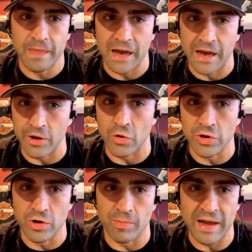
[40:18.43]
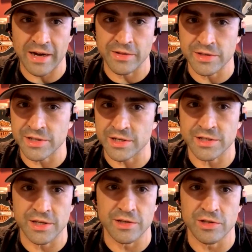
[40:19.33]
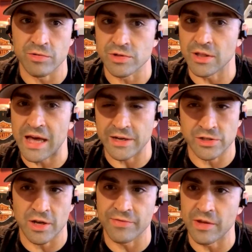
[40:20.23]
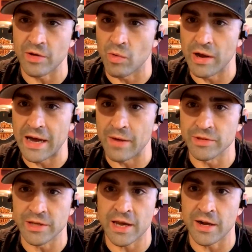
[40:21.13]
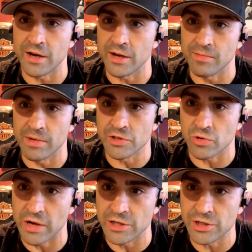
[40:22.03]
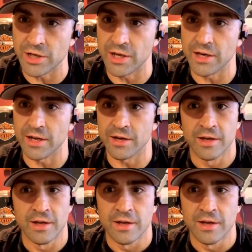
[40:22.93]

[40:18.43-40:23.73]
I know, back in the 60s, there was a lot of stuff that went on with the Kennedy administration, and